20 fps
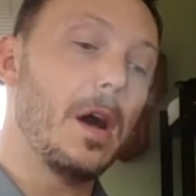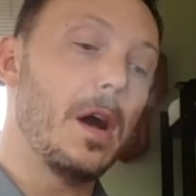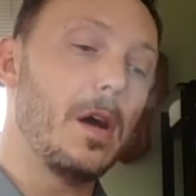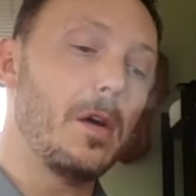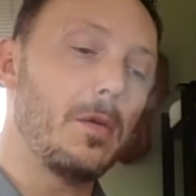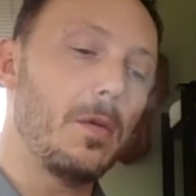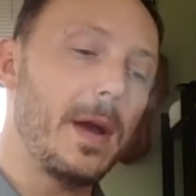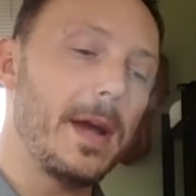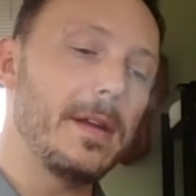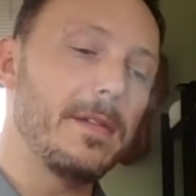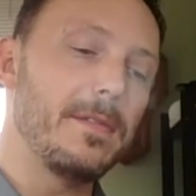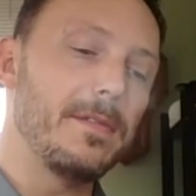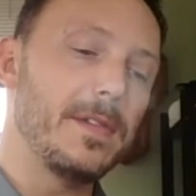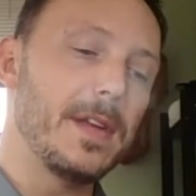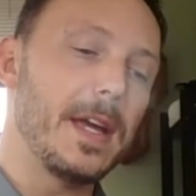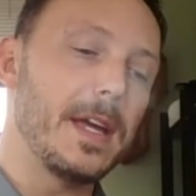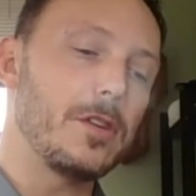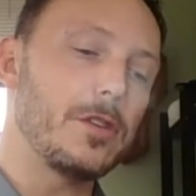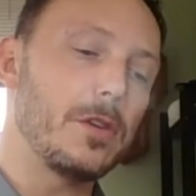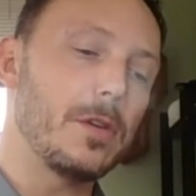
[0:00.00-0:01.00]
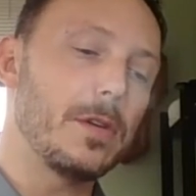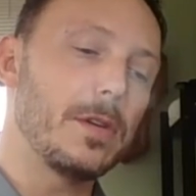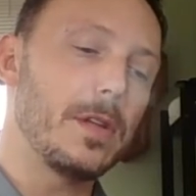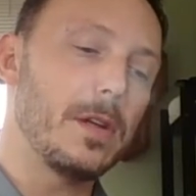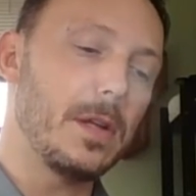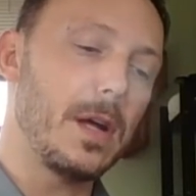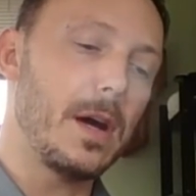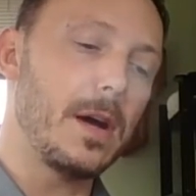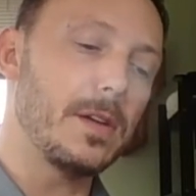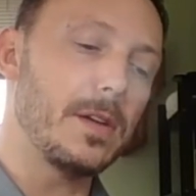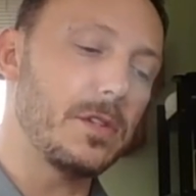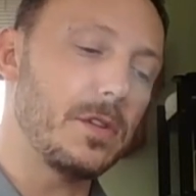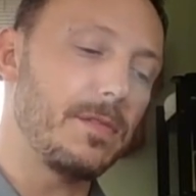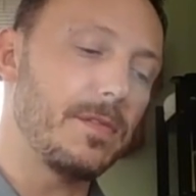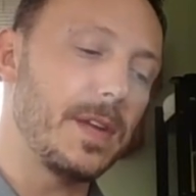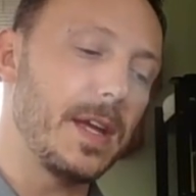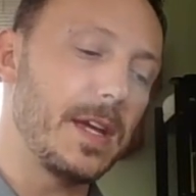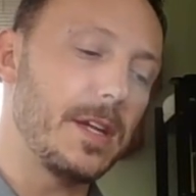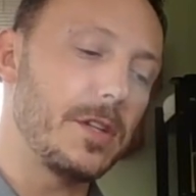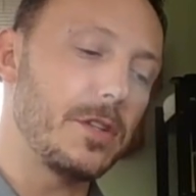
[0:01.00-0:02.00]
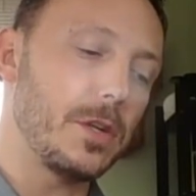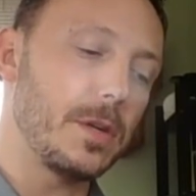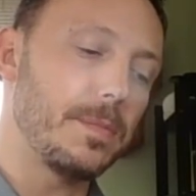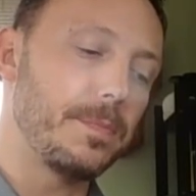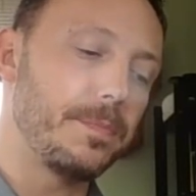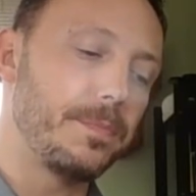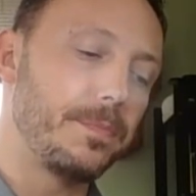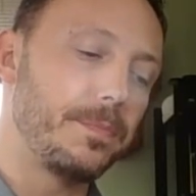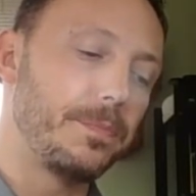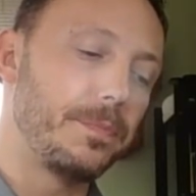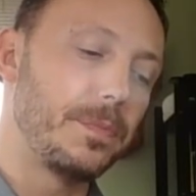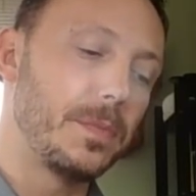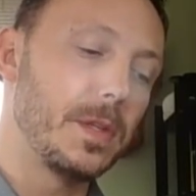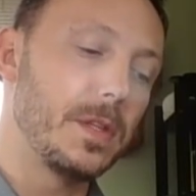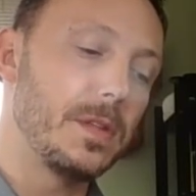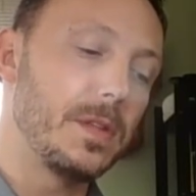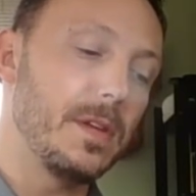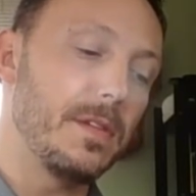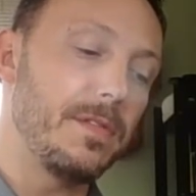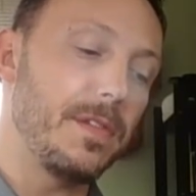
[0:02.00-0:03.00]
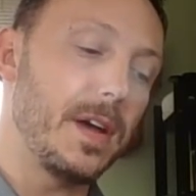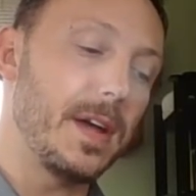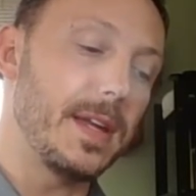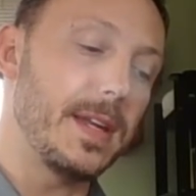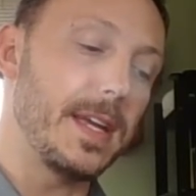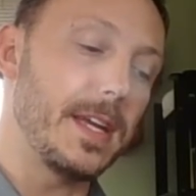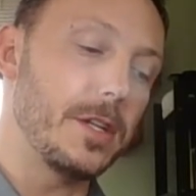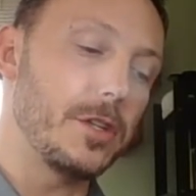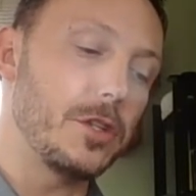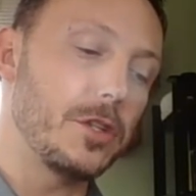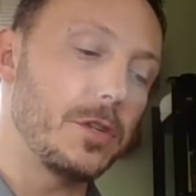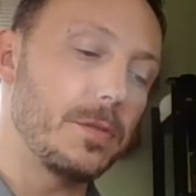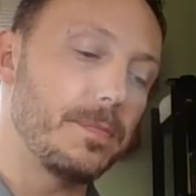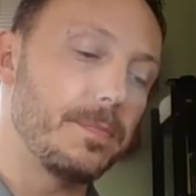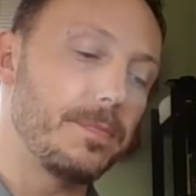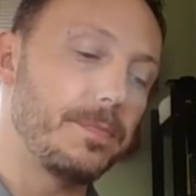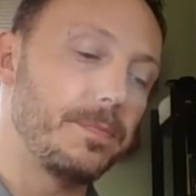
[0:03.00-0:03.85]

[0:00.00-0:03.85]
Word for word: a right of nature and the laws of nature. Define each.